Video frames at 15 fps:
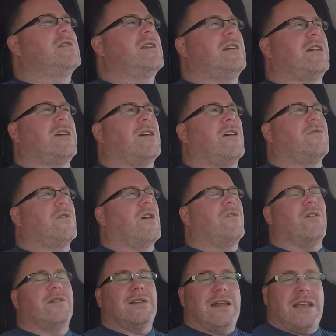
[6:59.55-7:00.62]
take the cover off
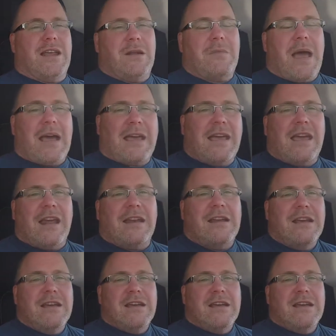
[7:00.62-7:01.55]
of it to get it back in,